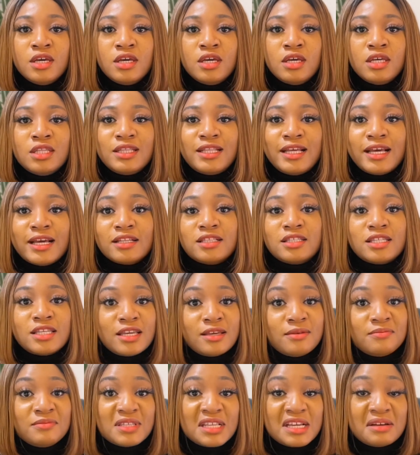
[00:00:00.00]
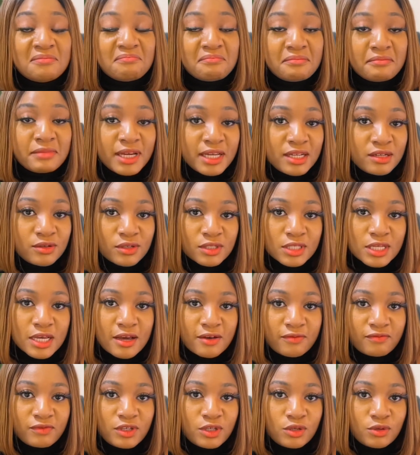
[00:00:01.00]
there are teams that might not
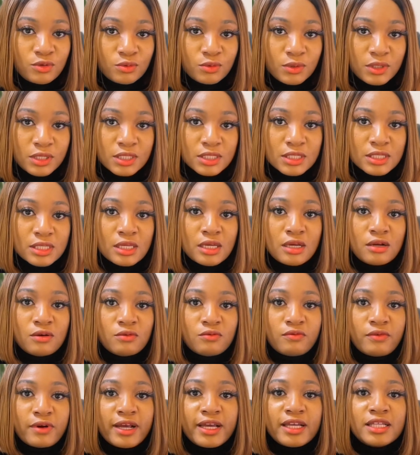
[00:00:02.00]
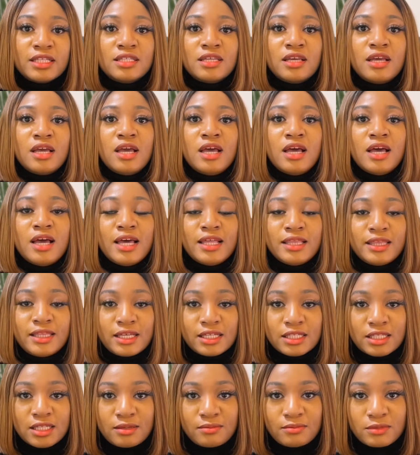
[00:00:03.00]
have QAs, right? And
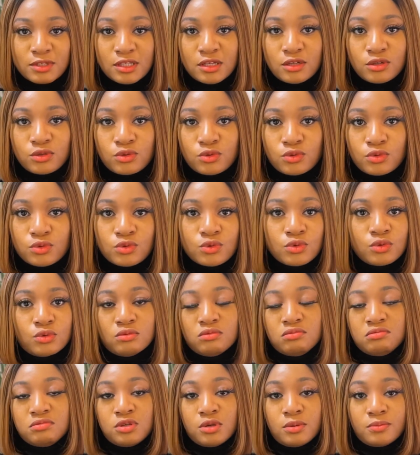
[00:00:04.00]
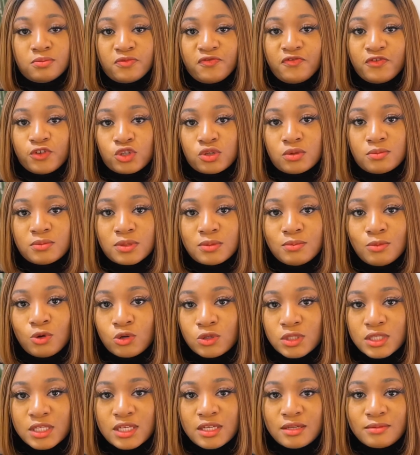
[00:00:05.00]
there are teams that do. So for some
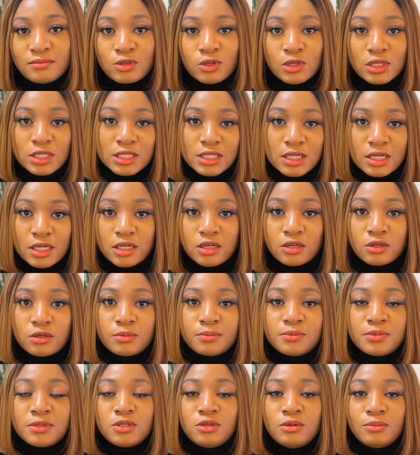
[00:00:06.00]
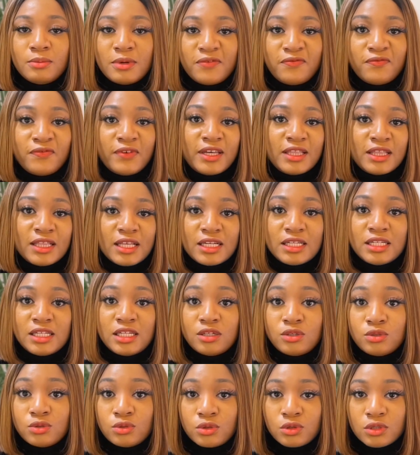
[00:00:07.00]
small teams or startups, you might find that
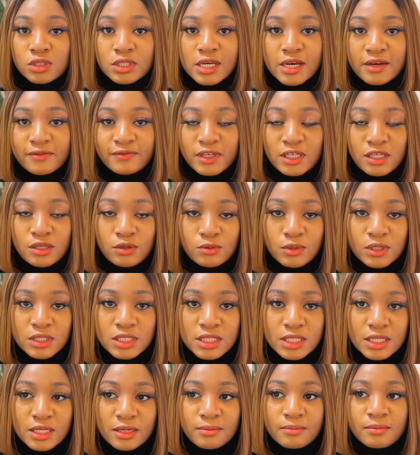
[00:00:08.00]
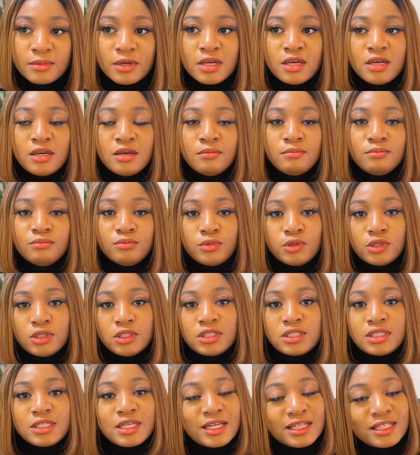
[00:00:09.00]
they do not have a QA team,
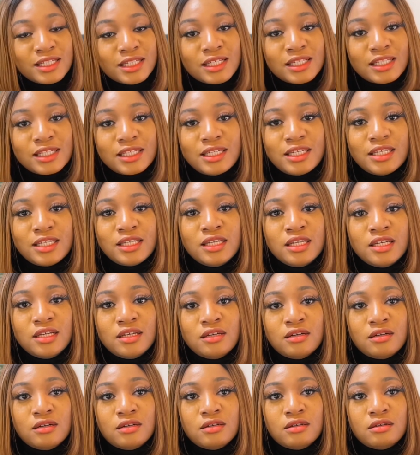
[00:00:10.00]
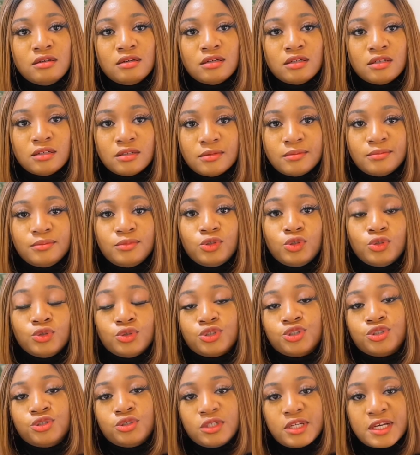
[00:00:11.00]
but technically you
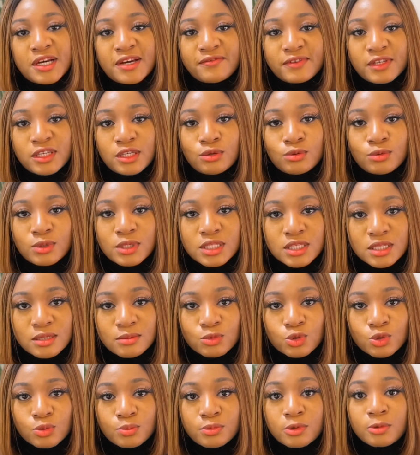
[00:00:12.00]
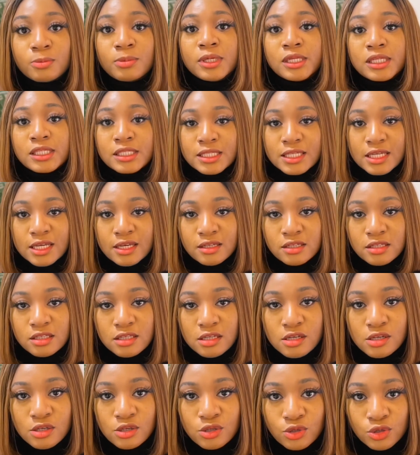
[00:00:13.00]
should have a QA team to properly
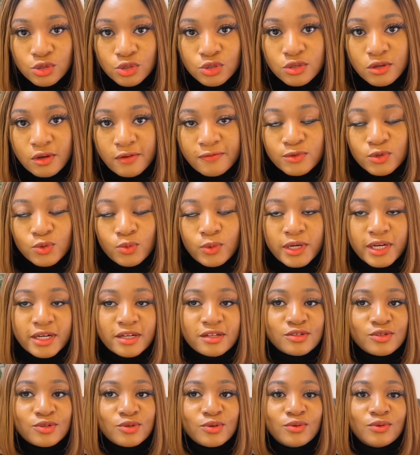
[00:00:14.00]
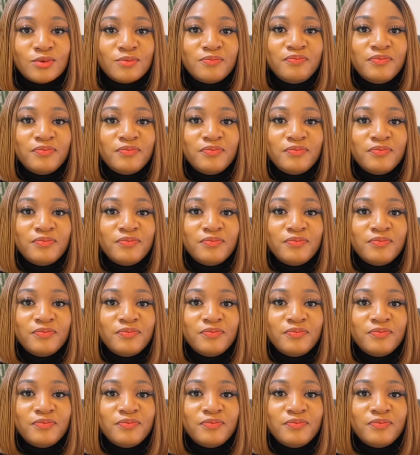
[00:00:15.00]
test your software. So,